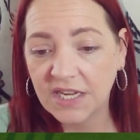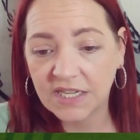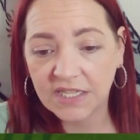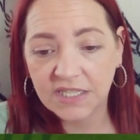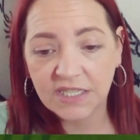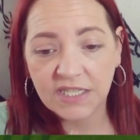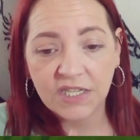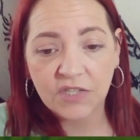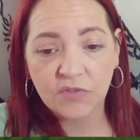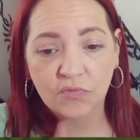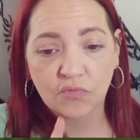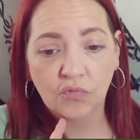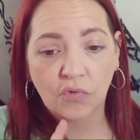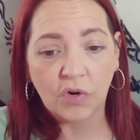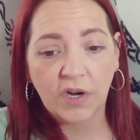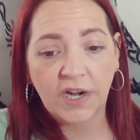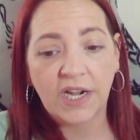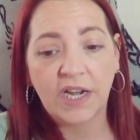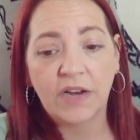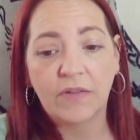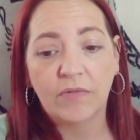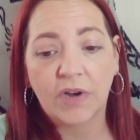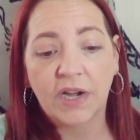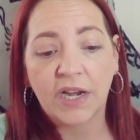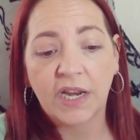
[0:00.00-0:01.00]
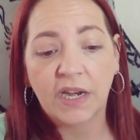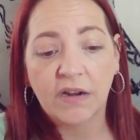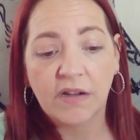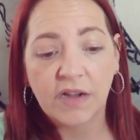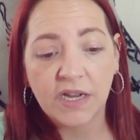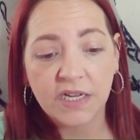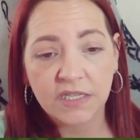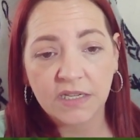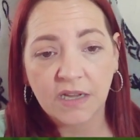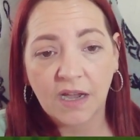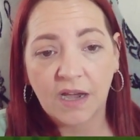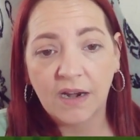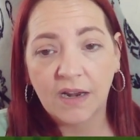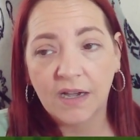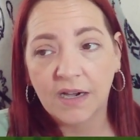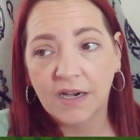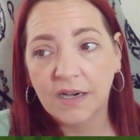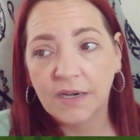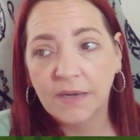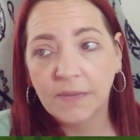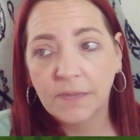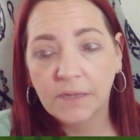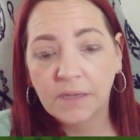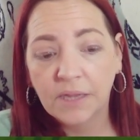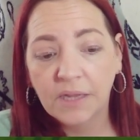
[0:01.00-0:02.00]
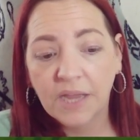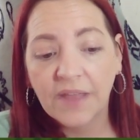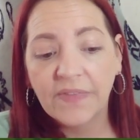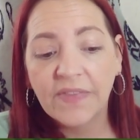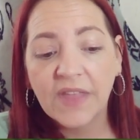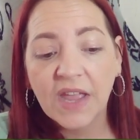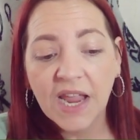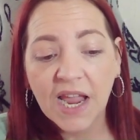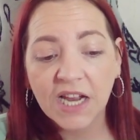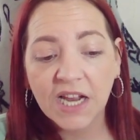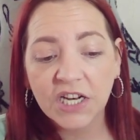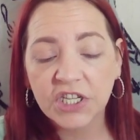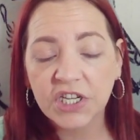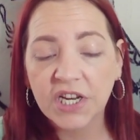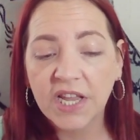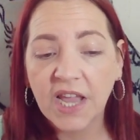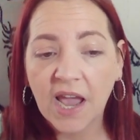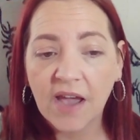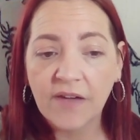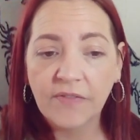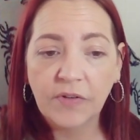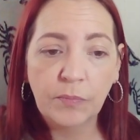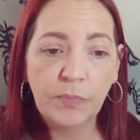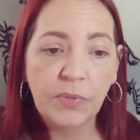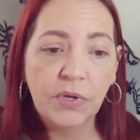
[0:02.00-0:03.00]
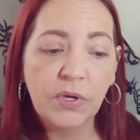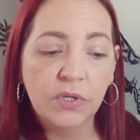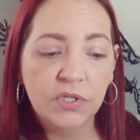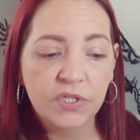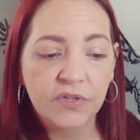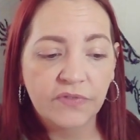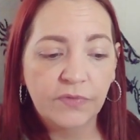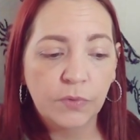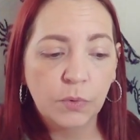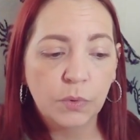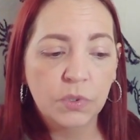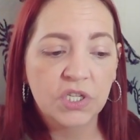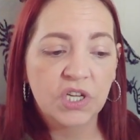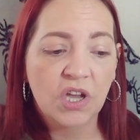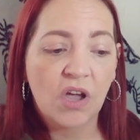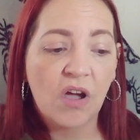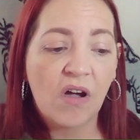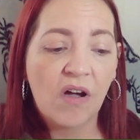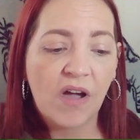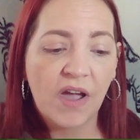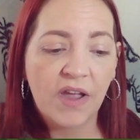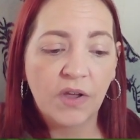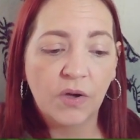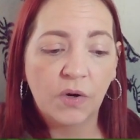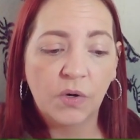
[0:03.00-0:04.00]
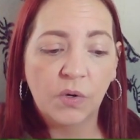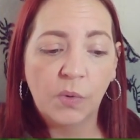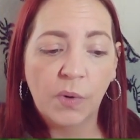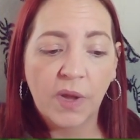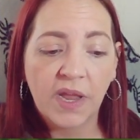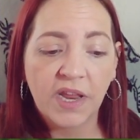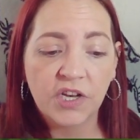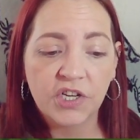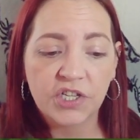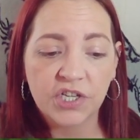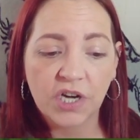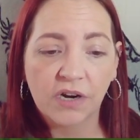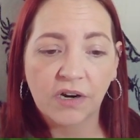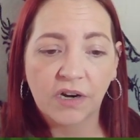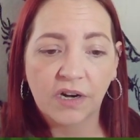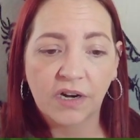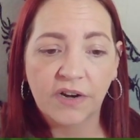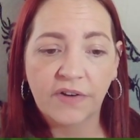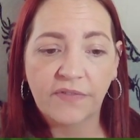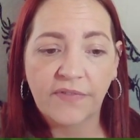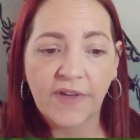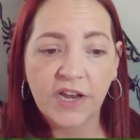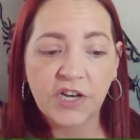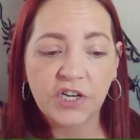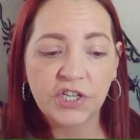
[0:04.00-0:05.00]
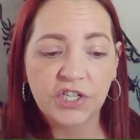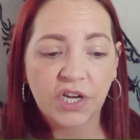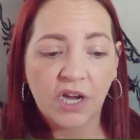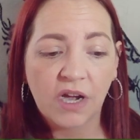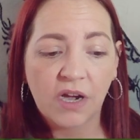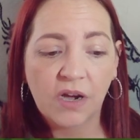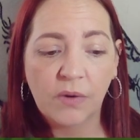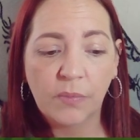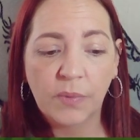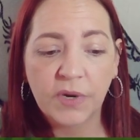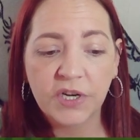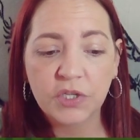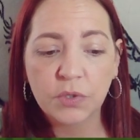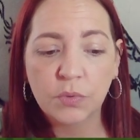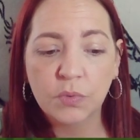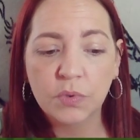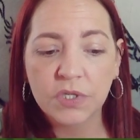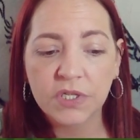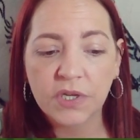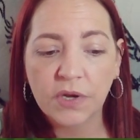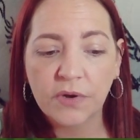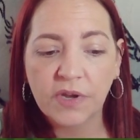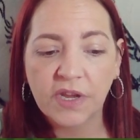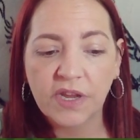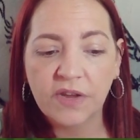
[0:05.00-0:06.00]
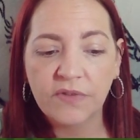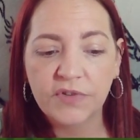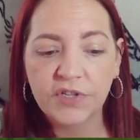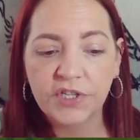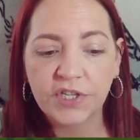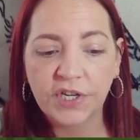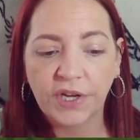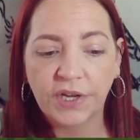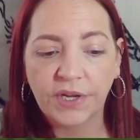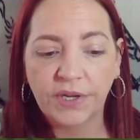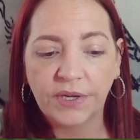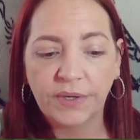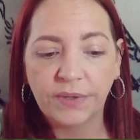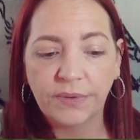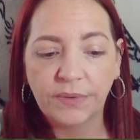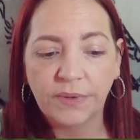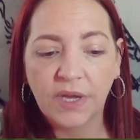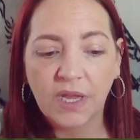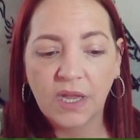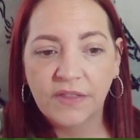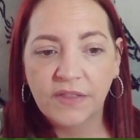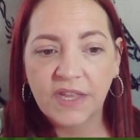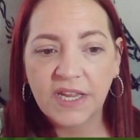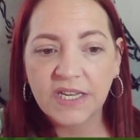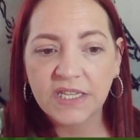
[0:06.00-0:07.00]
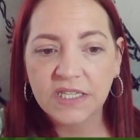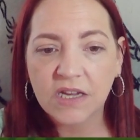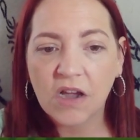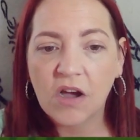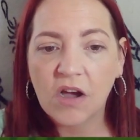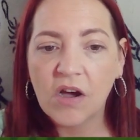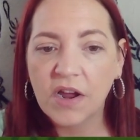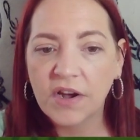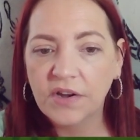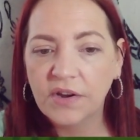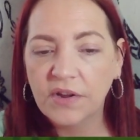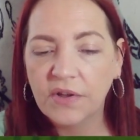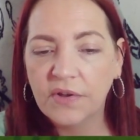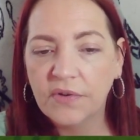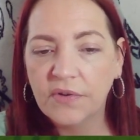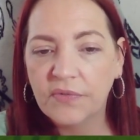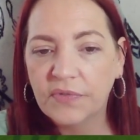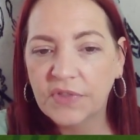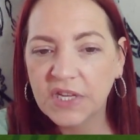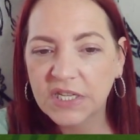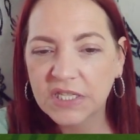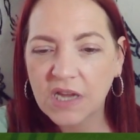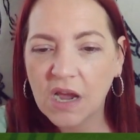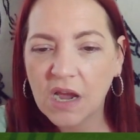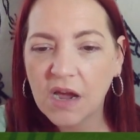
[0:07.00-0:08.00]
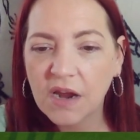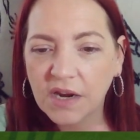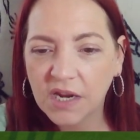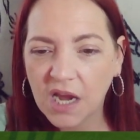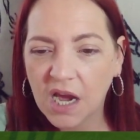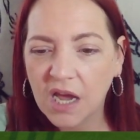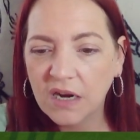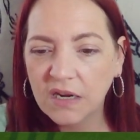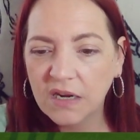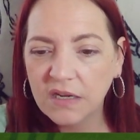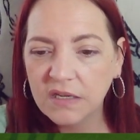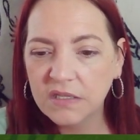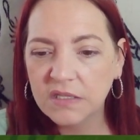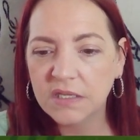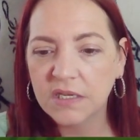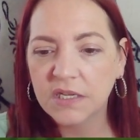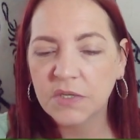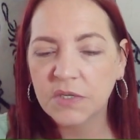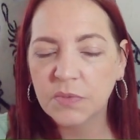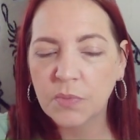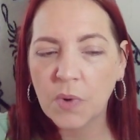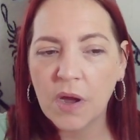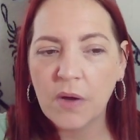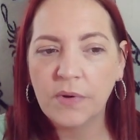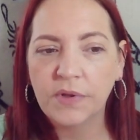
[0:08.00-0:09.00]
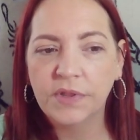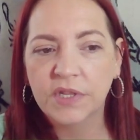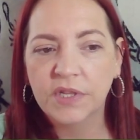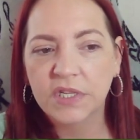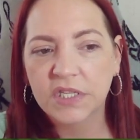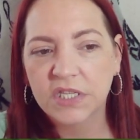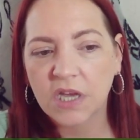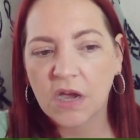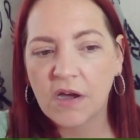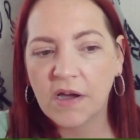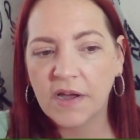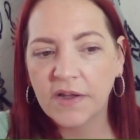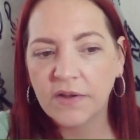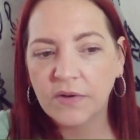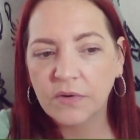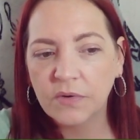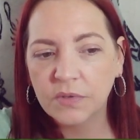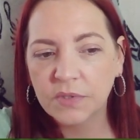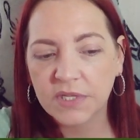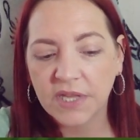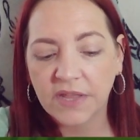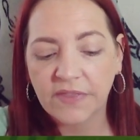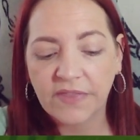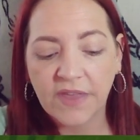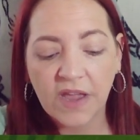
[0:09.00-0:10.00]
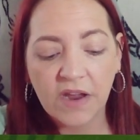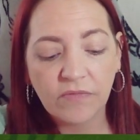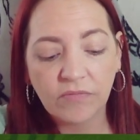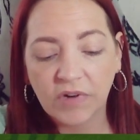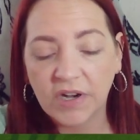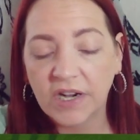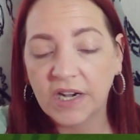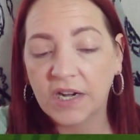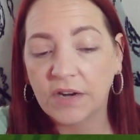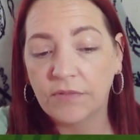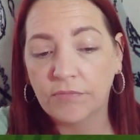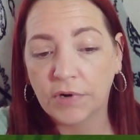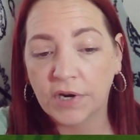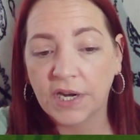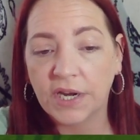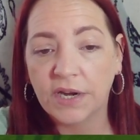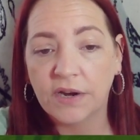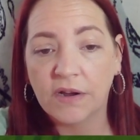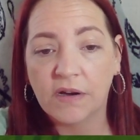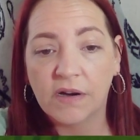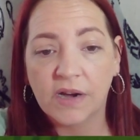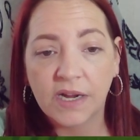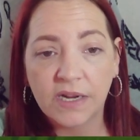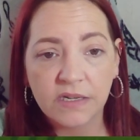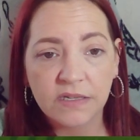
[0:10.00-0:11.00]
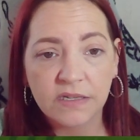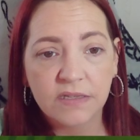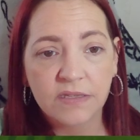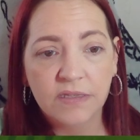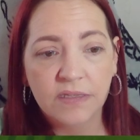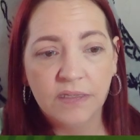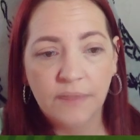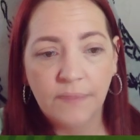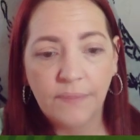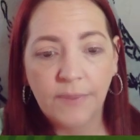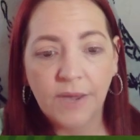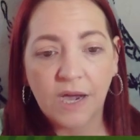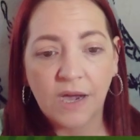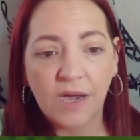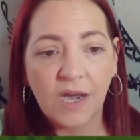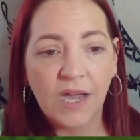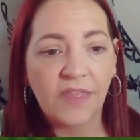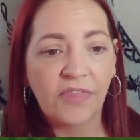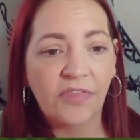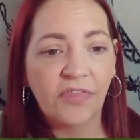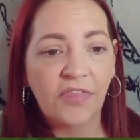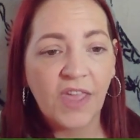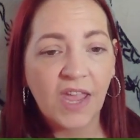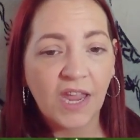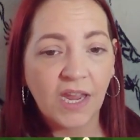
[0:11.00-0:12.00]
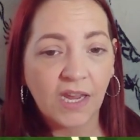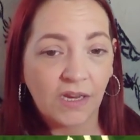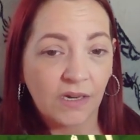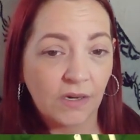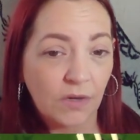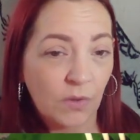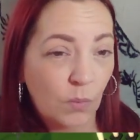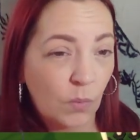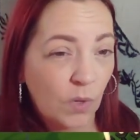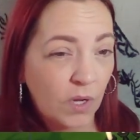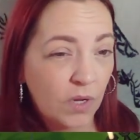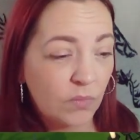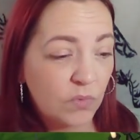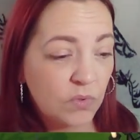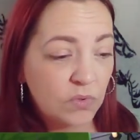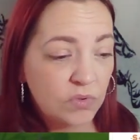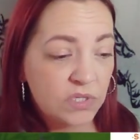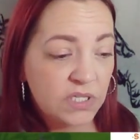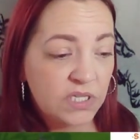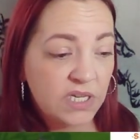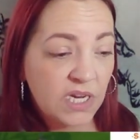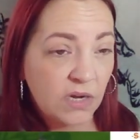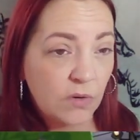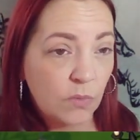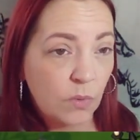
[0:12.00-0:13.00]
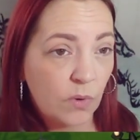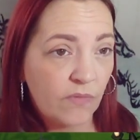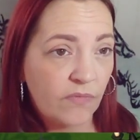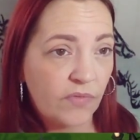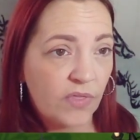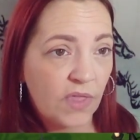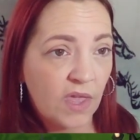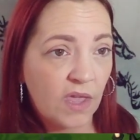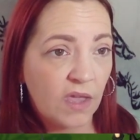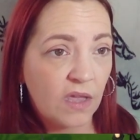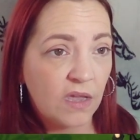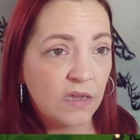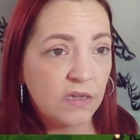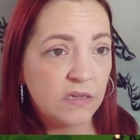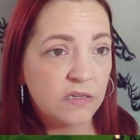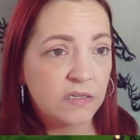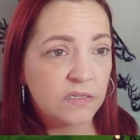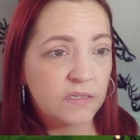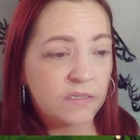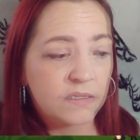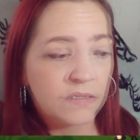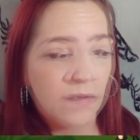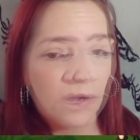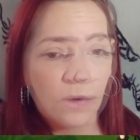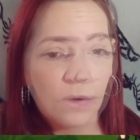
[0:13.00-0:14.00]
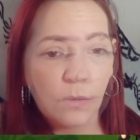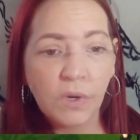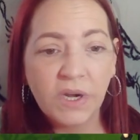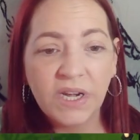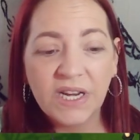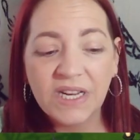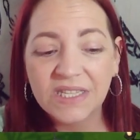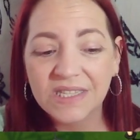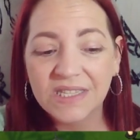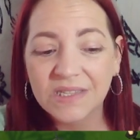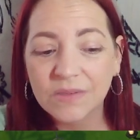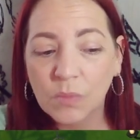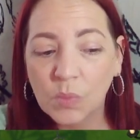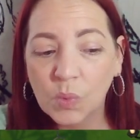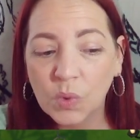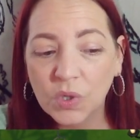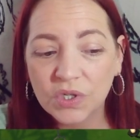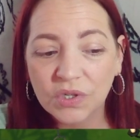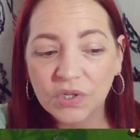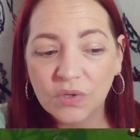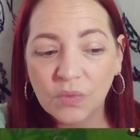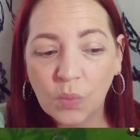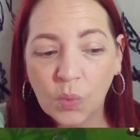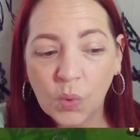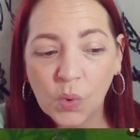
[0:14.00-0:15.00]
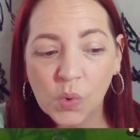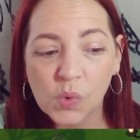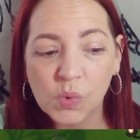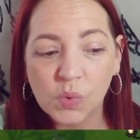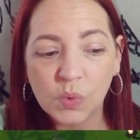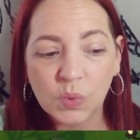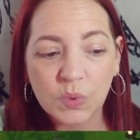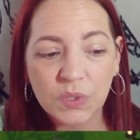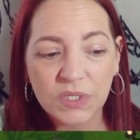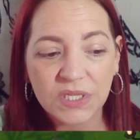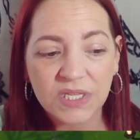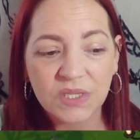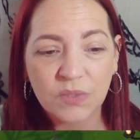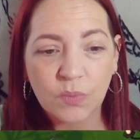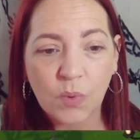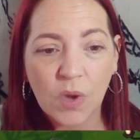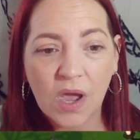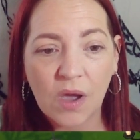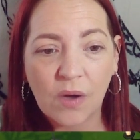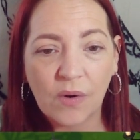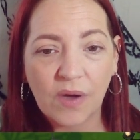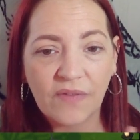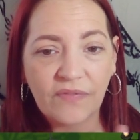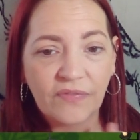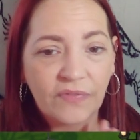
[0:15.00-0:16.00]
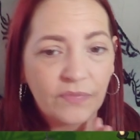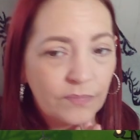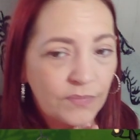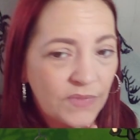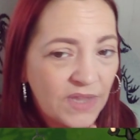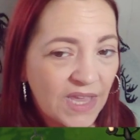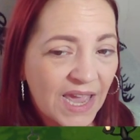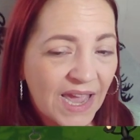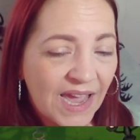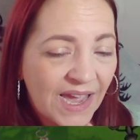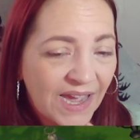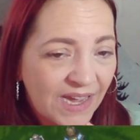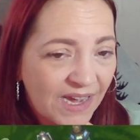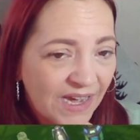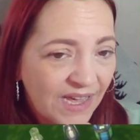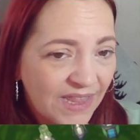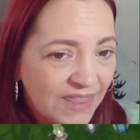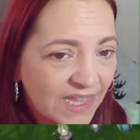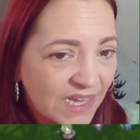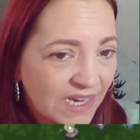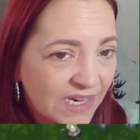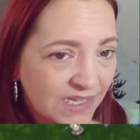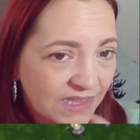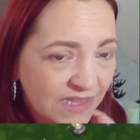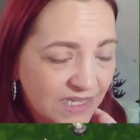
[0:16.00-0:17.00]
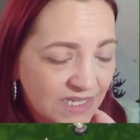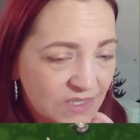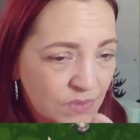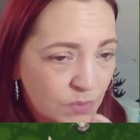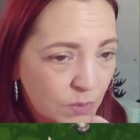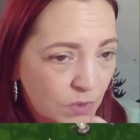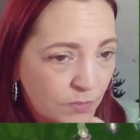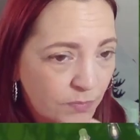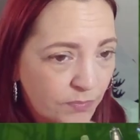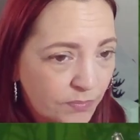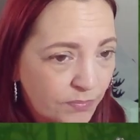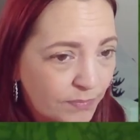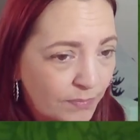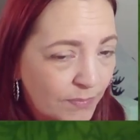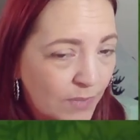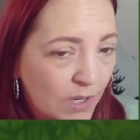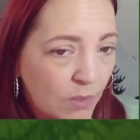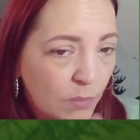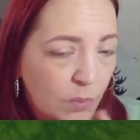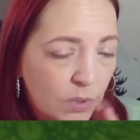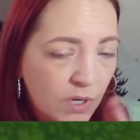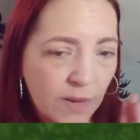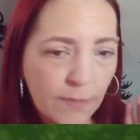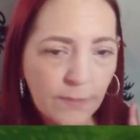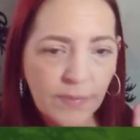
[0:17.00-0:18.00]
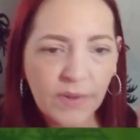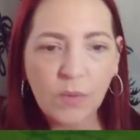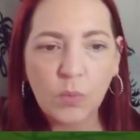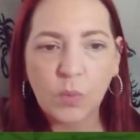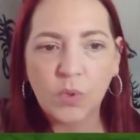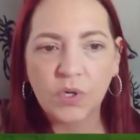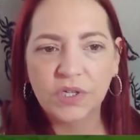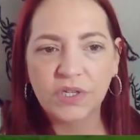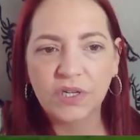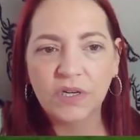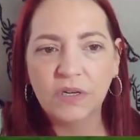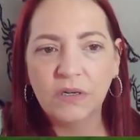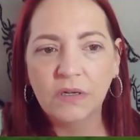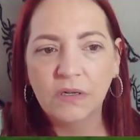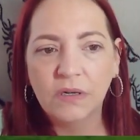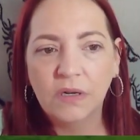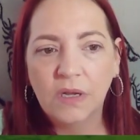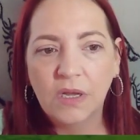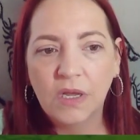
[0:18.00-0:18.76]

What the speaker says: is really, really nice colour. And they actually have a beautiful tile in Jungle Adventure, which also gives you this kind of colours as well on the tiles. And they're really, really nice. But I think we will stick with this. We need some wooden walls as well. I think this would it be wooden?